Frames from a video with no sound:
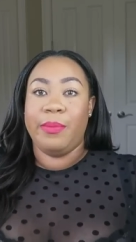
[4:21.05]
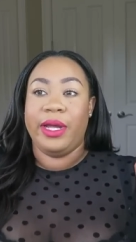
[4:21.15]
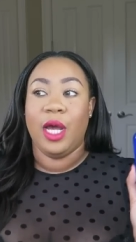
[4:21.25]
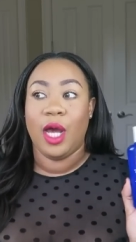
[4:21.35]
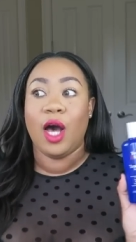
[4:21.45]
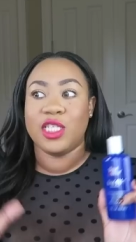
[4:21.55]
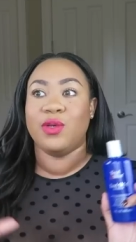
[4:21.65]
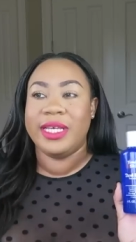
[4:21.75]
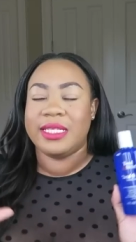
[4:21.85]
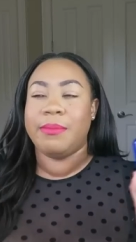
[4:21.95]
but
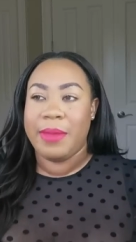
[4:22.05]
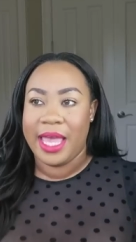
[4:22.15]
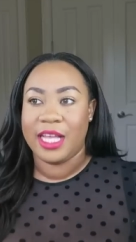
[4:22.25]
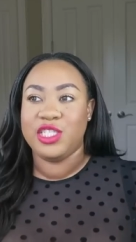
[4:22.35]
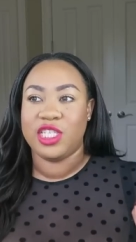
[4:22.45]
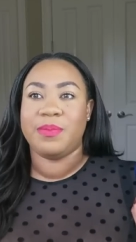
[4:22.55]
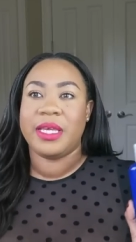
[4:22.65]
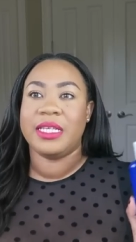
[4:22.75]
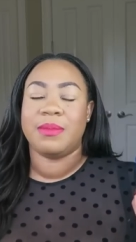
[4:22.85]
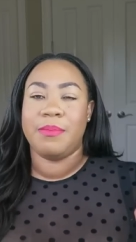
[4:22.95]
also is a man, just
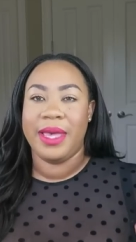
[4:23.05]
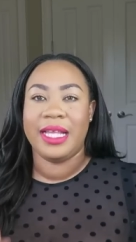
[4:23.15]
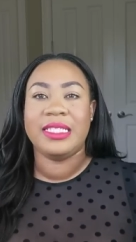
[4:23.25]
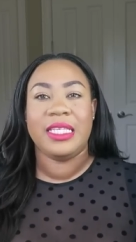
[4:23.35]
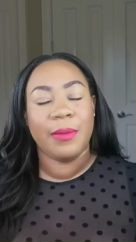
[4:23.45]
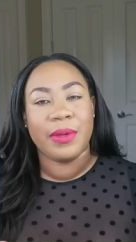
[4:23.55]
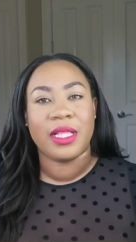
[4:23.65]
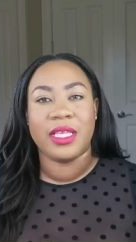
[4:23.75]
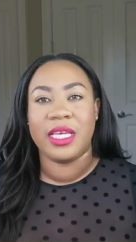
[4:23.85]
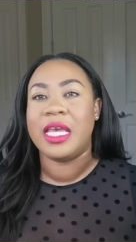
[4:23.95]
because men
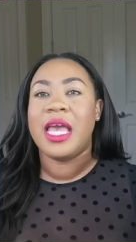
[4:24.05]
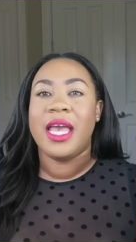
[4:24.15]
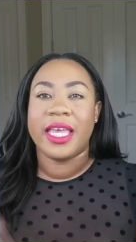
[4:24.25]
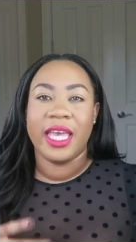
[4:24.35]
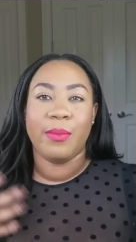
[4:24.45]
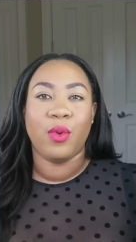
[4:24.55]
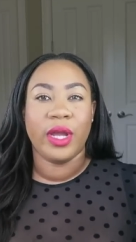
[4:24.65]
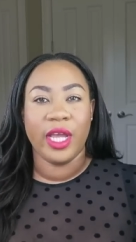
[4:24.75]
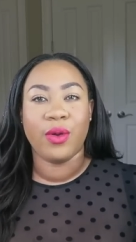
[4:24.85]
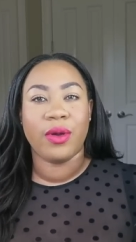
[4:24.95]
typically get more
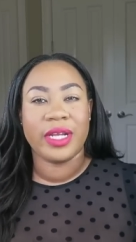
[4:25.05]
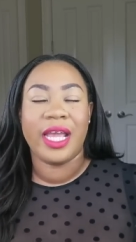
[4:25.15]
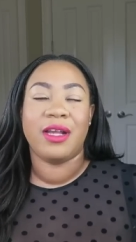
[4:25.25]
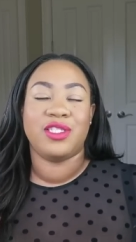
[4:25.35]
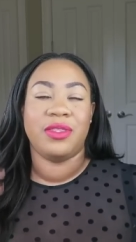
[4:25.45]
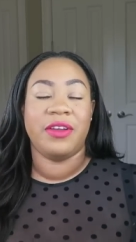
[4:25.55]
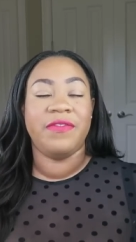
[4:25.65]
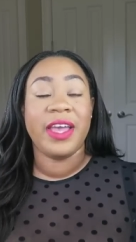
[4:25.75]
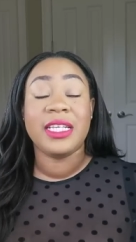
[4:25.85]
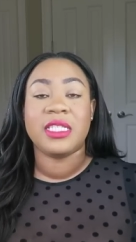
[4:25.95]
ingrown hairs on their
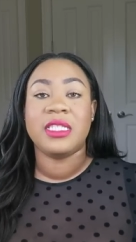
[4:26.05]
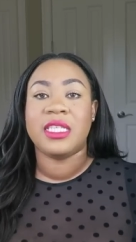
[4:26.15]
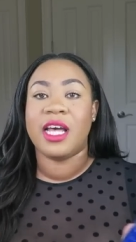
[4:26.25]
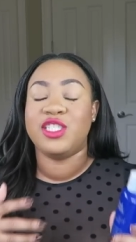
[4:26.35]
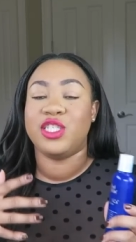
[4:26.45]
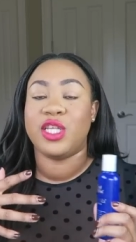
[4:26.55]
face and such,